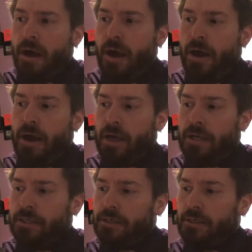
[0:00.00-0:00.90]

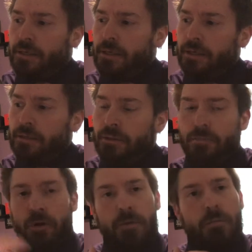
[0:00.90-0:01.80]
And the
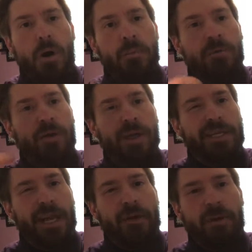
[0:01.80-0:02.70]
one moment where I
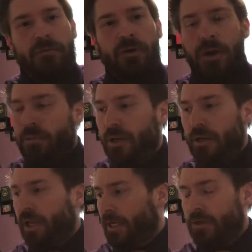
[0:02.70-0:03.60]
didn't have my phone, I put
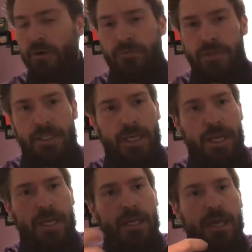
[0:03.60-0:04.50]
it like turned for a
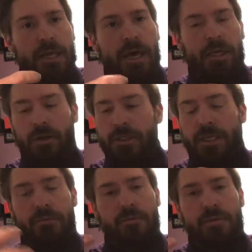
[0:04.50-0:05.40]
second, and then I looked
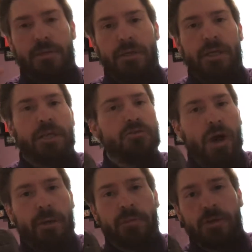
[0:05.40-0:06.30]
and it had
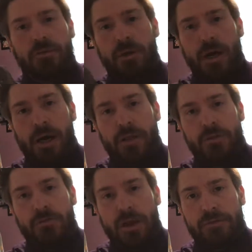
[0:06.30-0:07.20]
dropped on
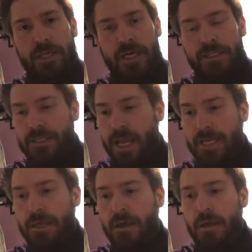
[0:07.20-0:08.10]
Travis Scott's
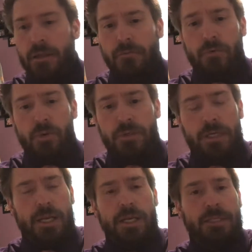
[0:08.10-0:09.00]
site, the
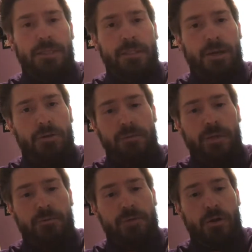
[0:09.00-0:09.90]
4s, and I, you know,
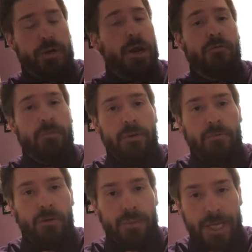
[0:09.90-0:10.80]
it was already over
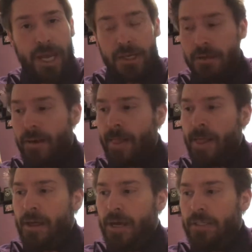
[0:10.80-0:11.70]
before it began.
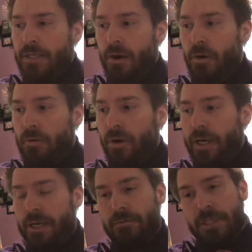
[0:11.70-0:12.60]
And so
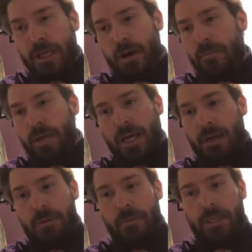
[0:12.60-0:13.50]
I was like, oh, I'm not
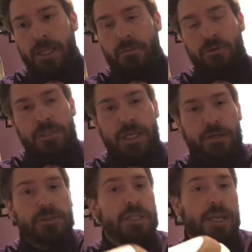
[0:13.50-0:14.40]
going to be able to get them through
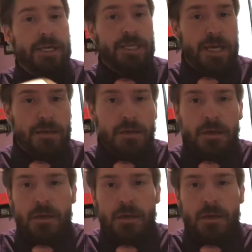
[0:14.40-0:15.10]
sneakers, and then I did.